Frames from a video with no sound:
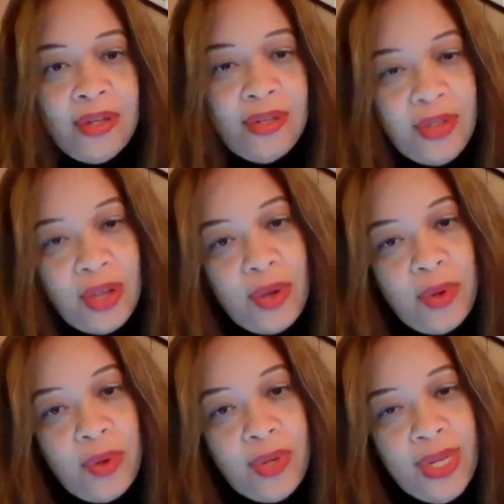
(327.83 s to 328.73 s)

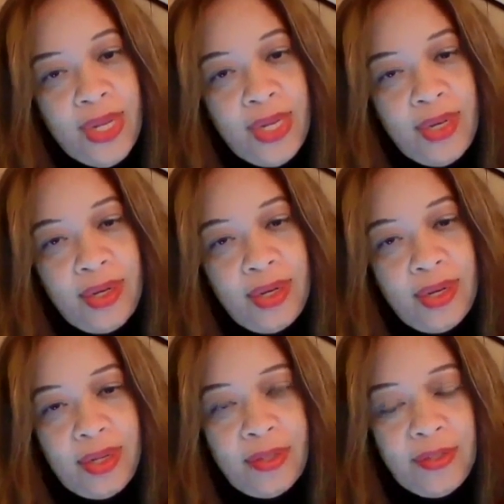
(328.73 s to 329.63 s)
So,
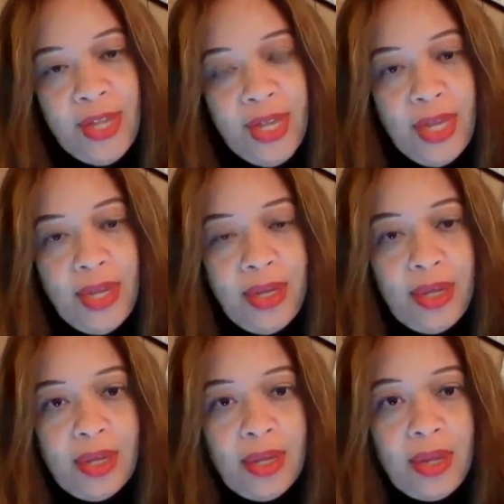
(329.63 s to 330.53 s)
in
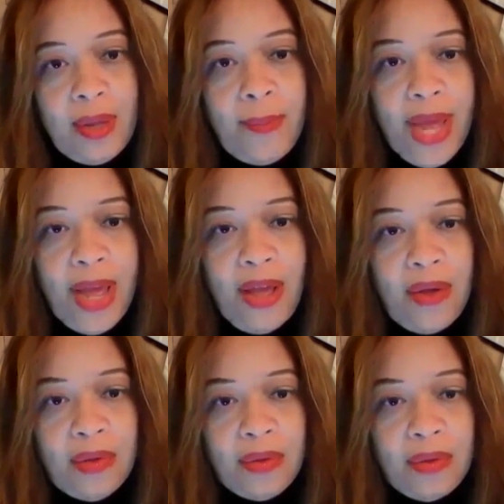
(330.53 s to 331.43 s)
thinking
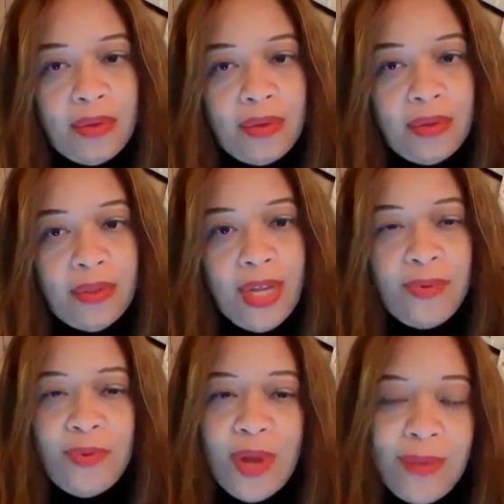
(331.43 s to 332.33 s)
about
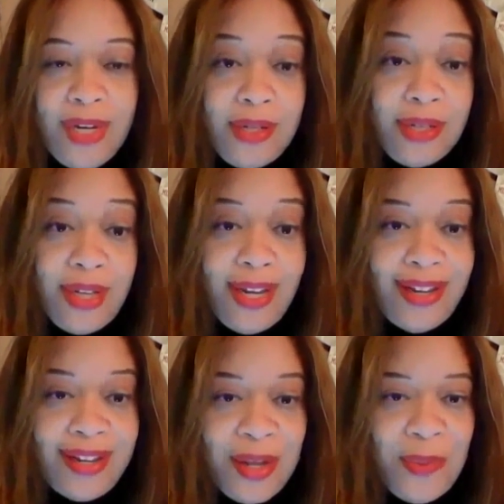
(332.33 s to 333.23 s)
and
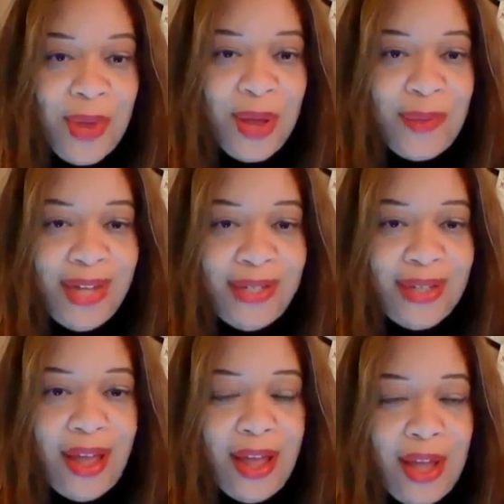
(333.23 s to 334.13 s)
reminiscing about my
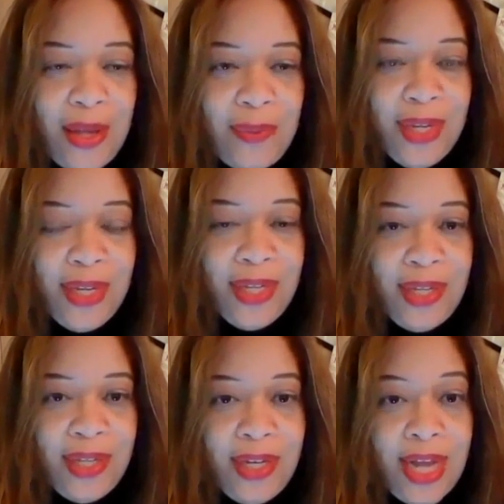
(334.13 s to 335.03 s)
time
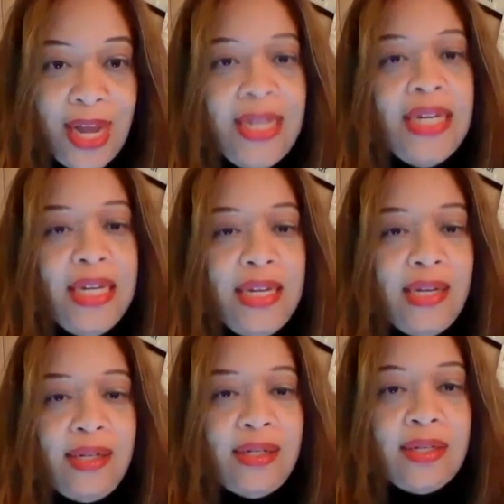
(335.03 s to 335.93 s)
in the
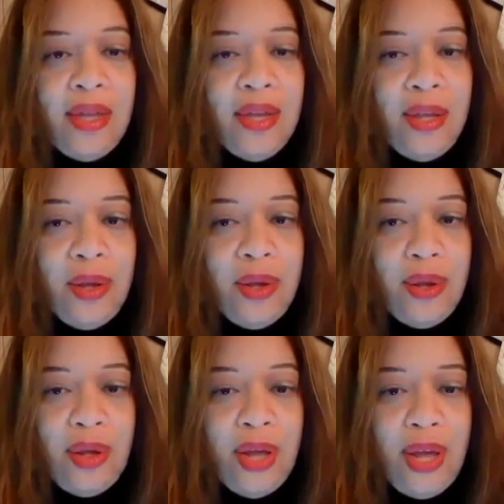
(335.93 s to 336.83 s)
90s
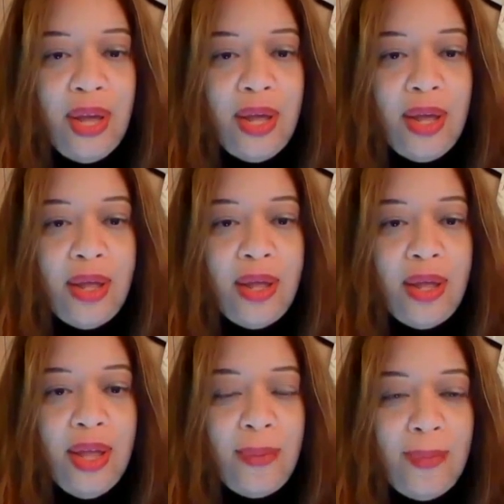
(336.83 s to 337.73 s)

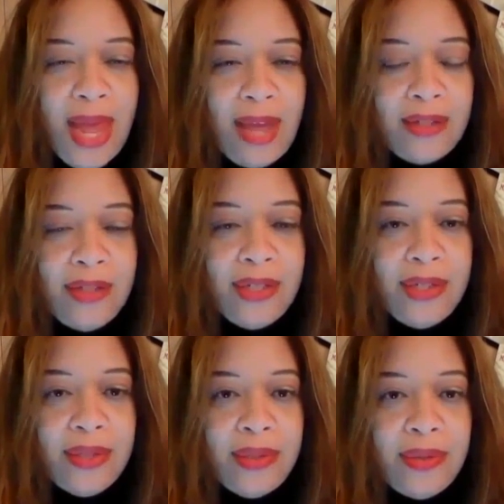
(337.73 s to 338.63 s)
and back
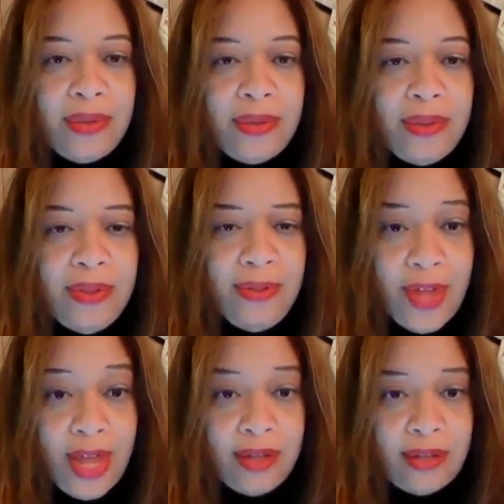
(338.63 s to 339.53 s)
to
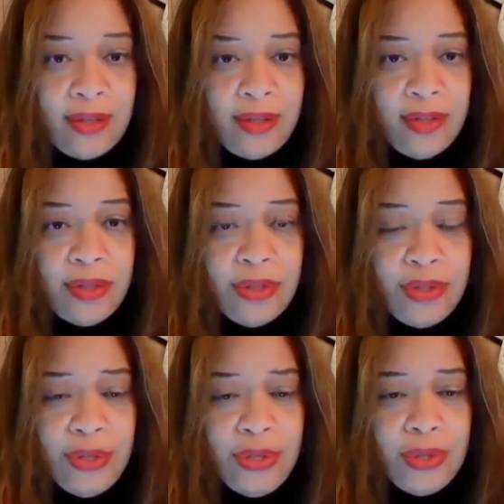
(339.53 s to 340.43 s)

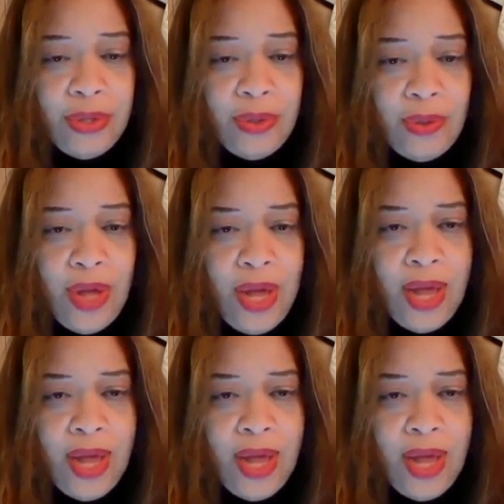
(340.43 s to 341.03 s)
2002,